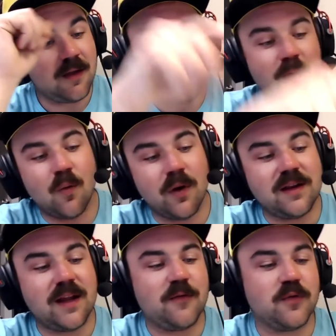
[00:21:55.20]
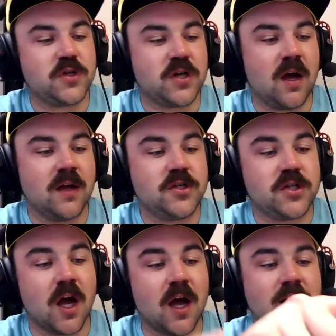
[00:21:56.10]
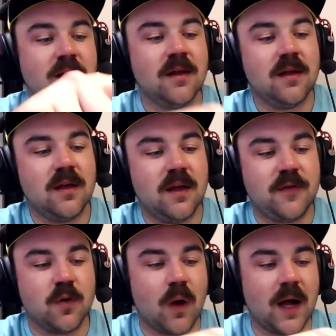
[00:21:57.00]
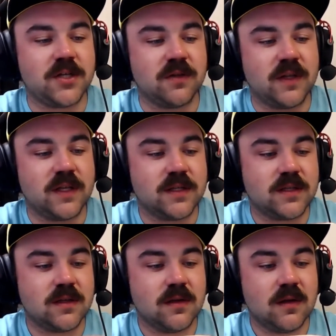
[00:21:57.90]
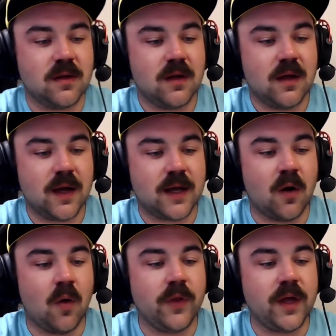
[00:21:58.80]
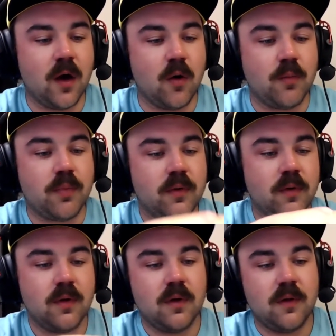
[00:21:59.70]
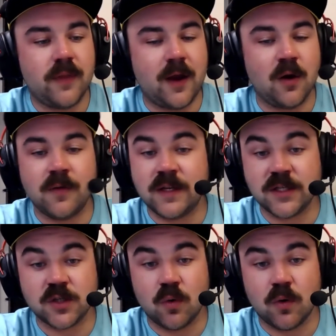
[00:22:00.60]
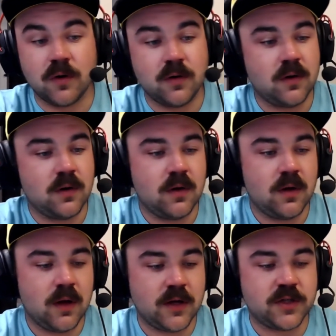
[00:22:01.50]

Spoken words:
What a day for Sean. Sean, if you're watching this, I can only hope that you're in the Discord. I just